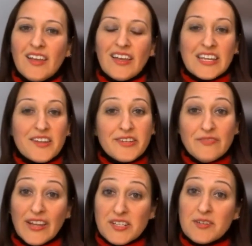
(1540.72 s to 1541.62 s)
In a
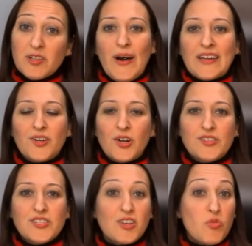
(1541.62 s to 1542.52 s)
conventional panna
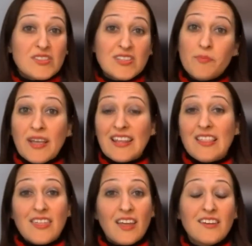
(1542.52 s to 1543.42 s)
cotta, you would typically
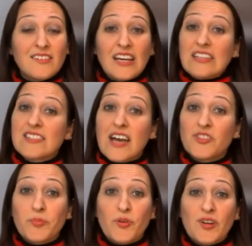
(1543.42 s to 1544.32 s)
thicken and set the
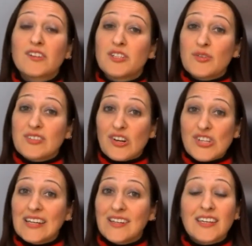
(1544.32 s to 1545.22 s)
product using
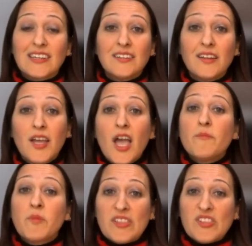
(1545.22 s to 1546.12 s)
gelatin.
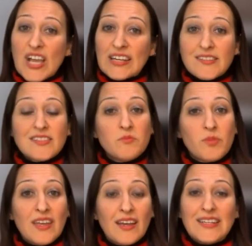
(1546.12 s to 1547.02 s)
But with gelatin
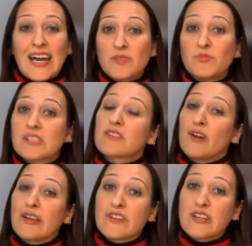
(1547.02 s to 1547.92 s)
being an
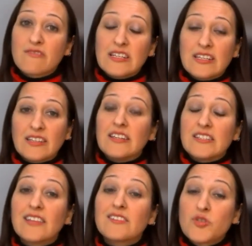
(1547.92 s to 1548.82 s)
animal-derived ingredient,
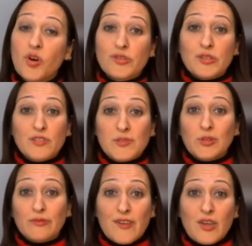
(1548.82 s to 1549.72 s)
it's not suitable
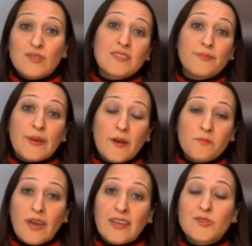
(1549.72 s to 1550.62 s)
for use in
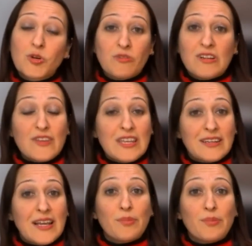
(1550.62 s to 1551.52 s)
plant-based or in vegan
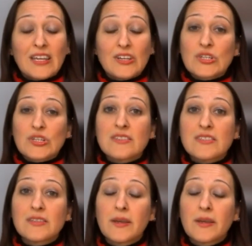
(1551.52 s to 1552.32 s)
applications.